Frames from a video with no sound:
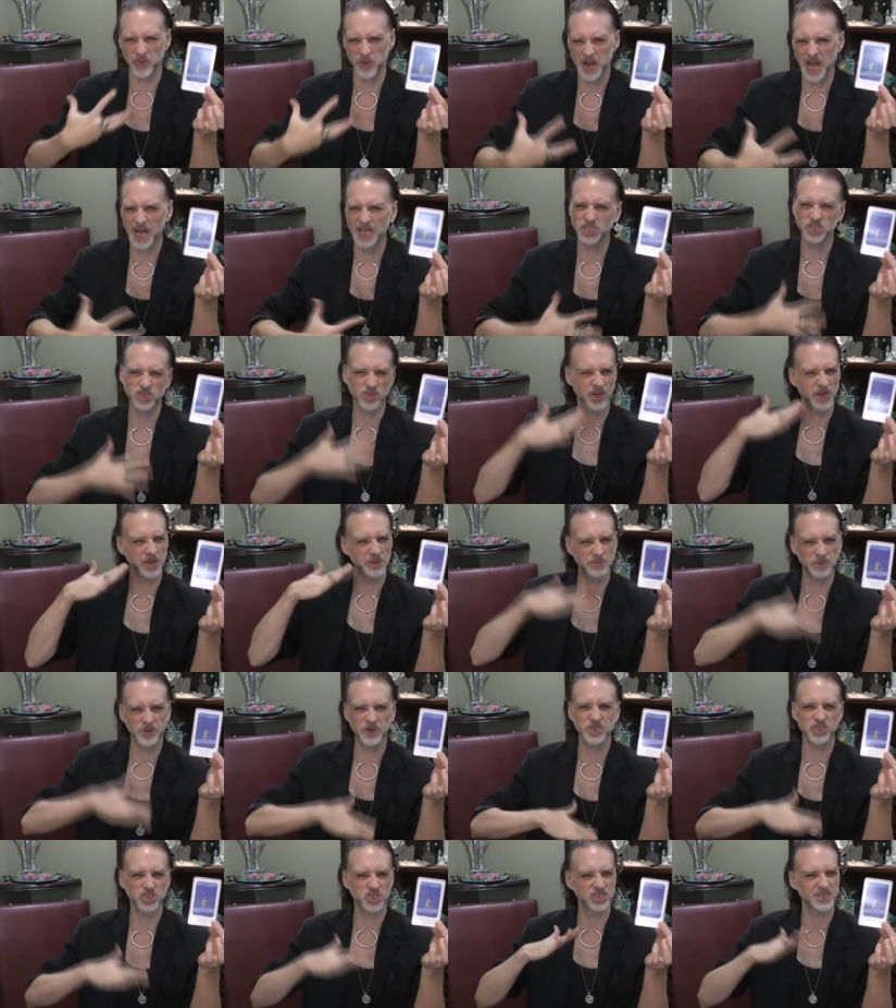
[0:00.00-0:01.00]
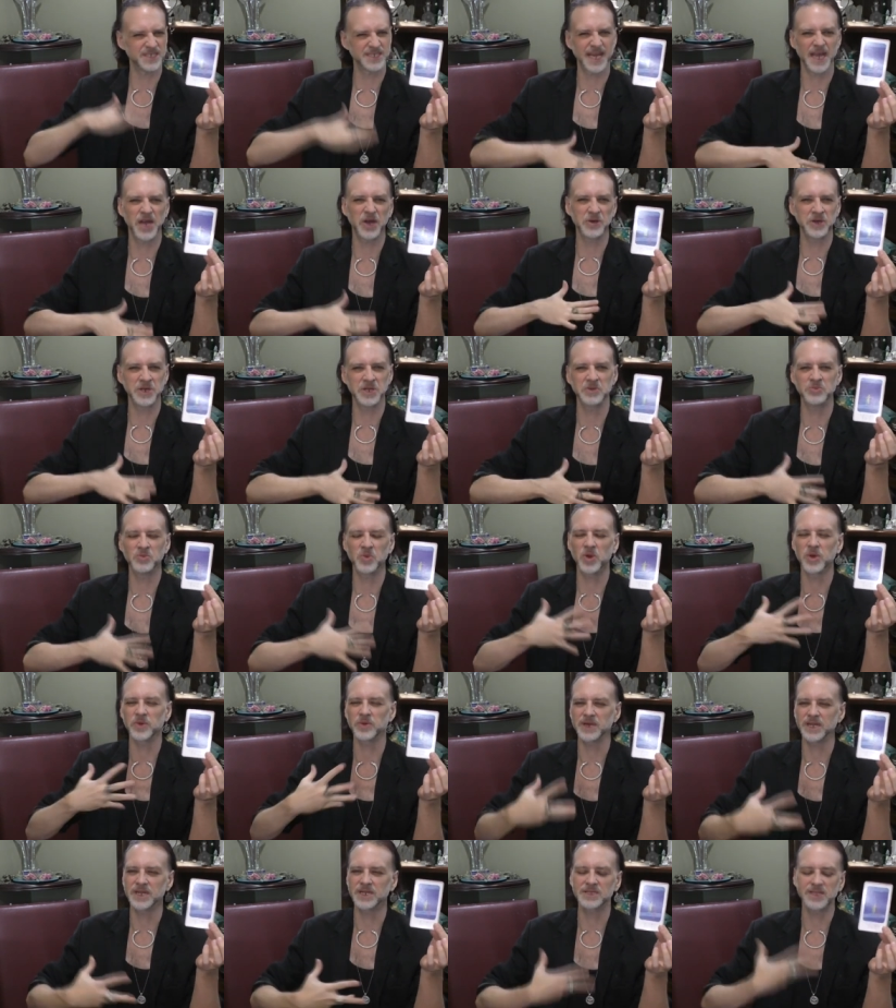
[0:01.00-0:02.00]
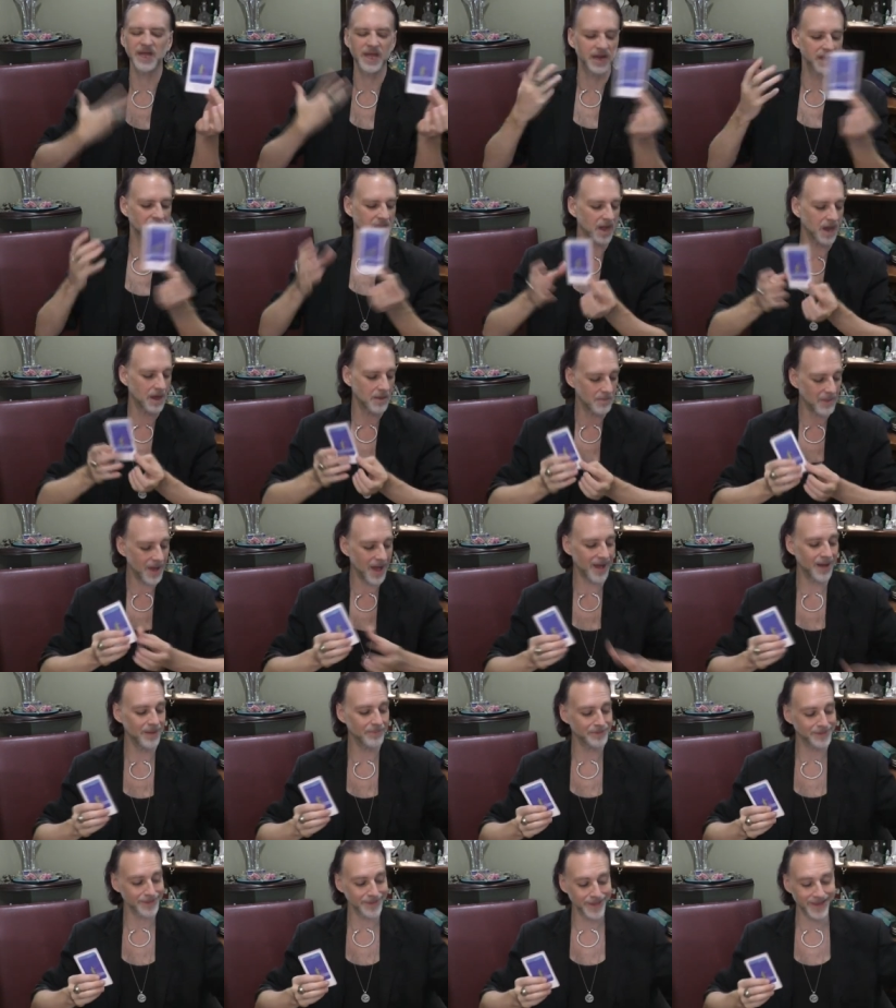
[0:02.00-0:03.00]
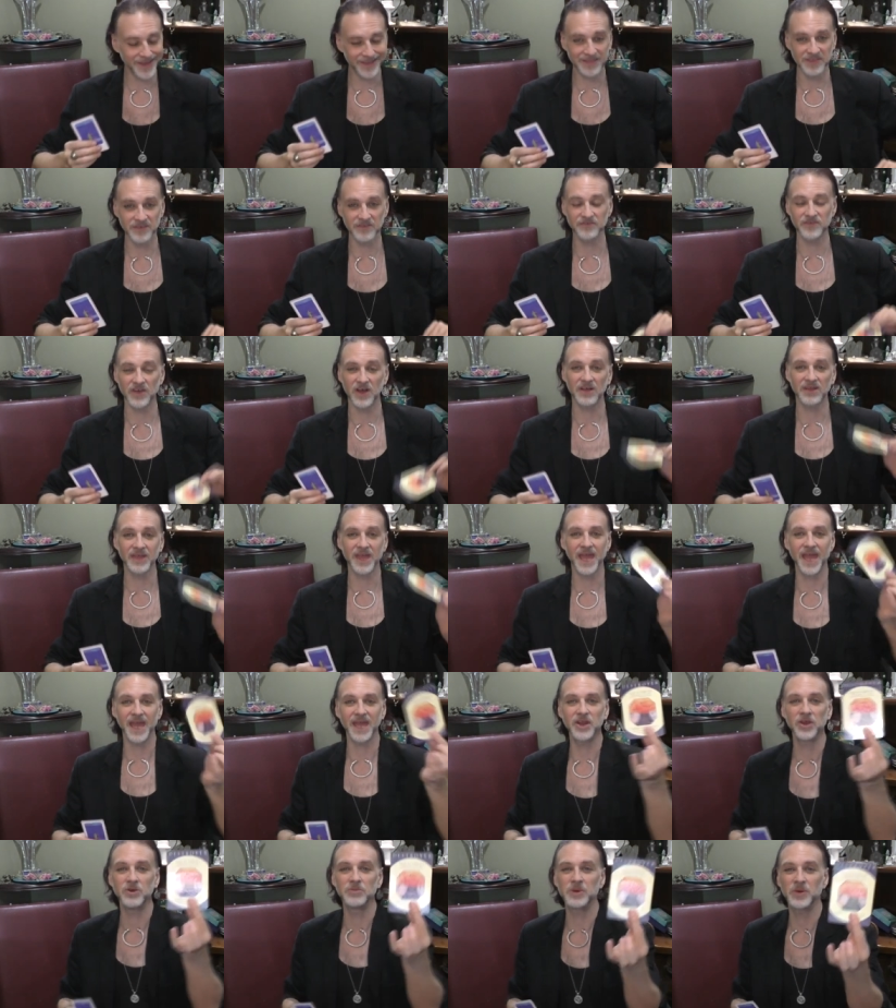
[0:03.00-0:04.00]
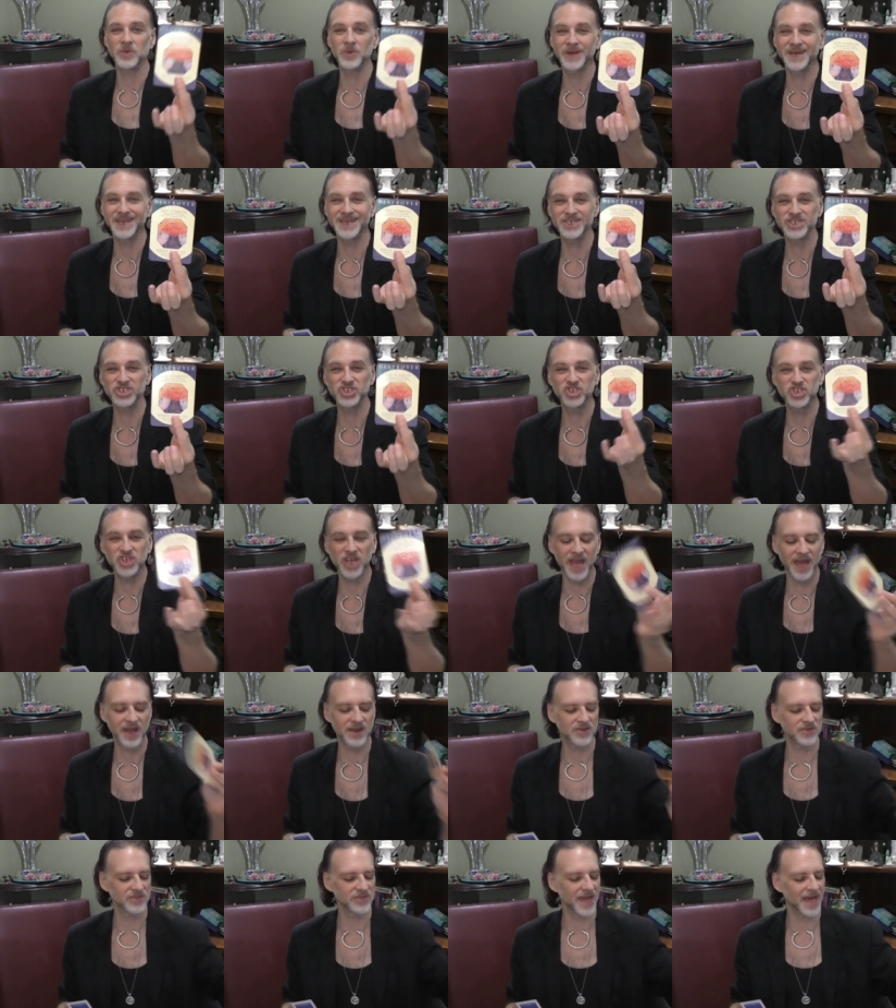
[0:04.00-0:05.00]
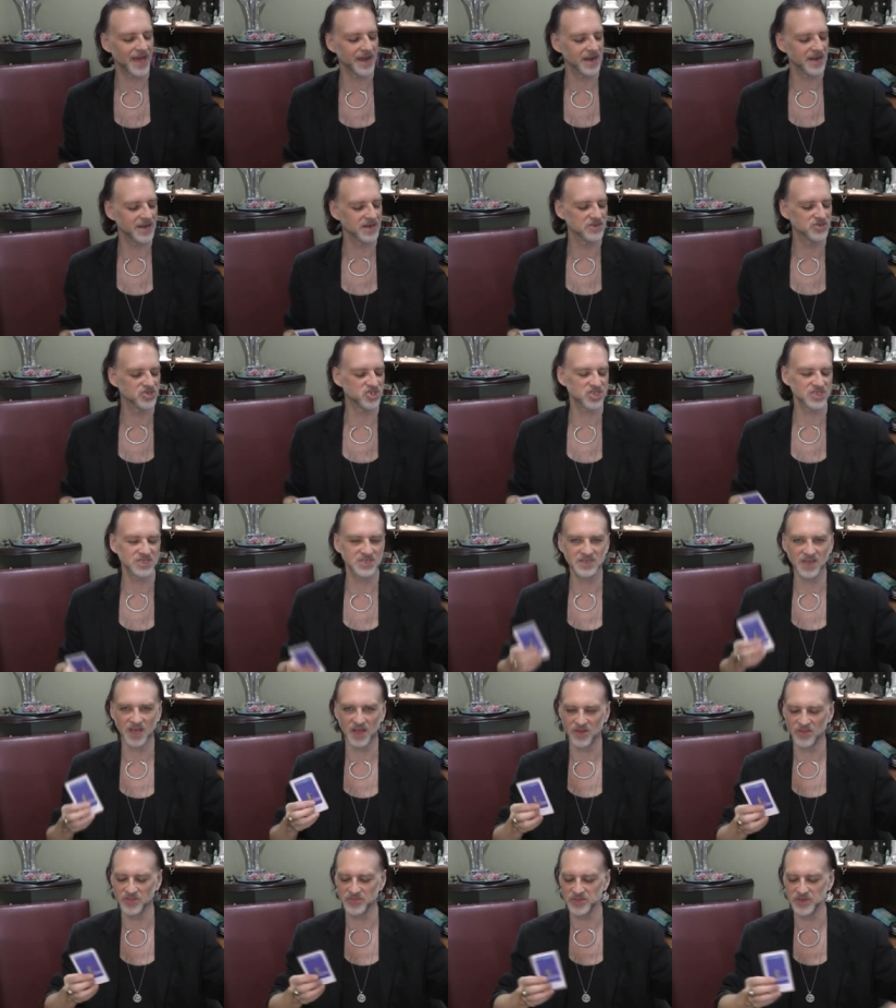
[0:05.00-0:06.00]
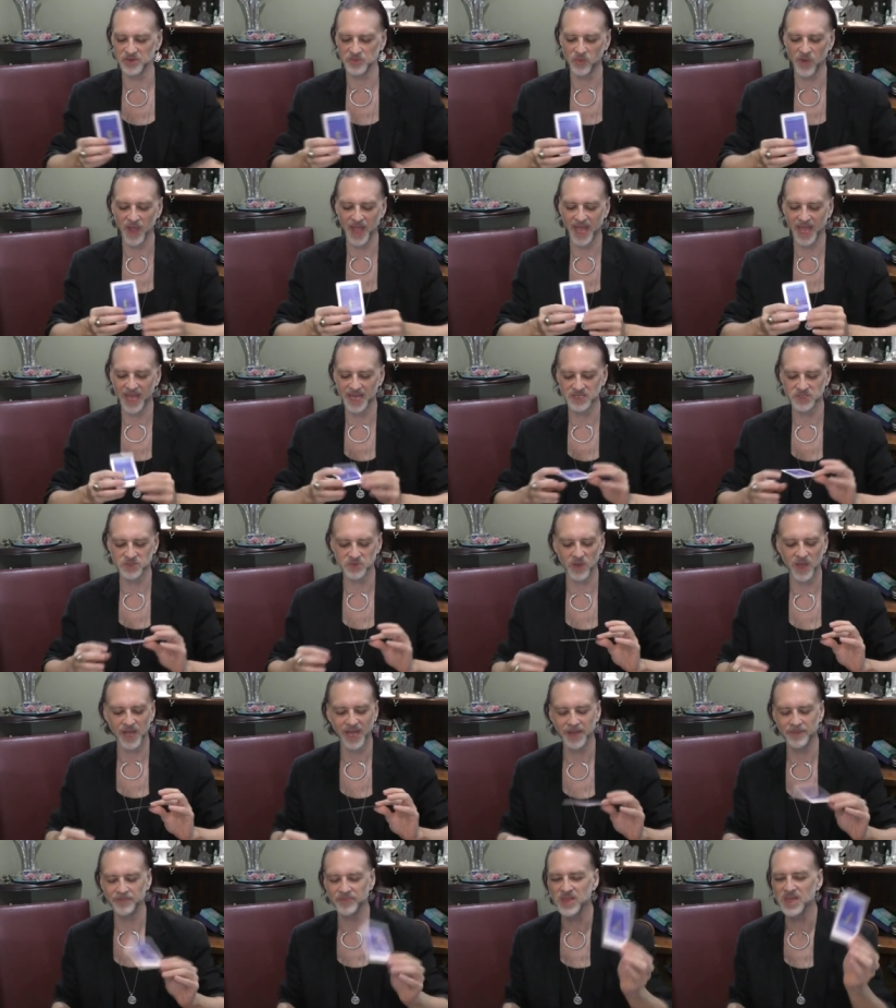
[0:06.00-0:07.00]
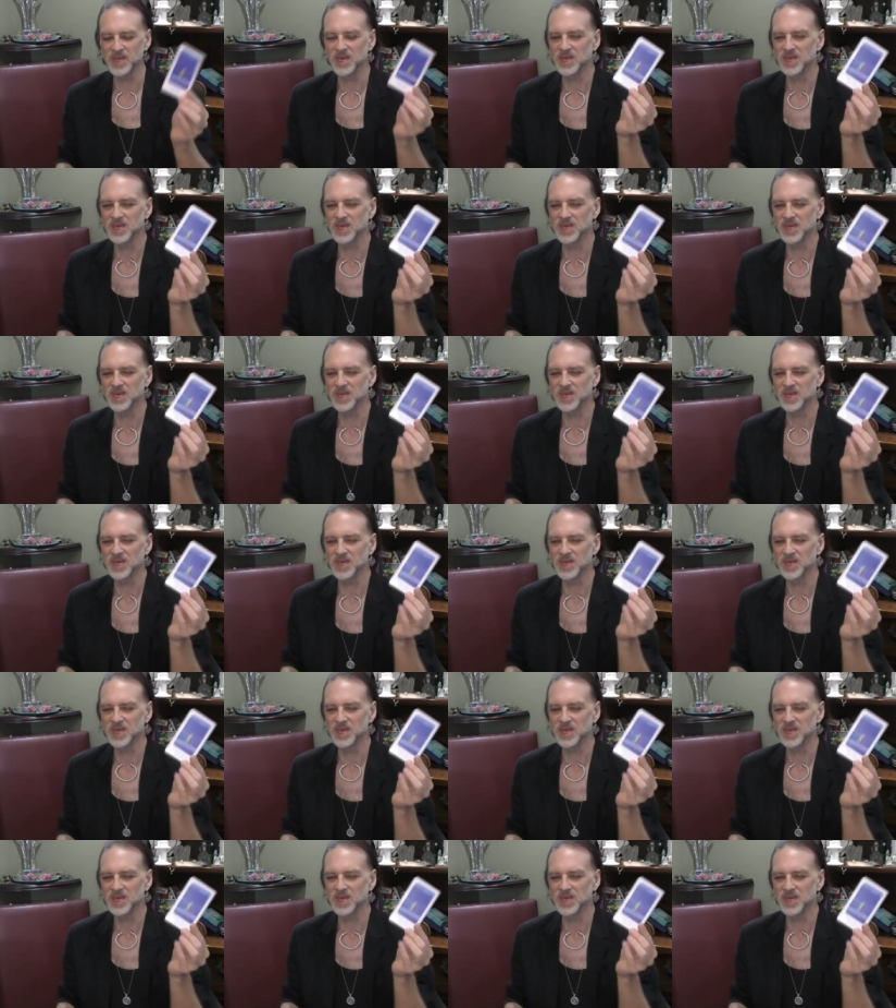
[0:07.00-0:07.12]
We're not trying to push it down anymore. We're going to let it come up like the volcano, but we're going to channel that energy in healthy ways, right?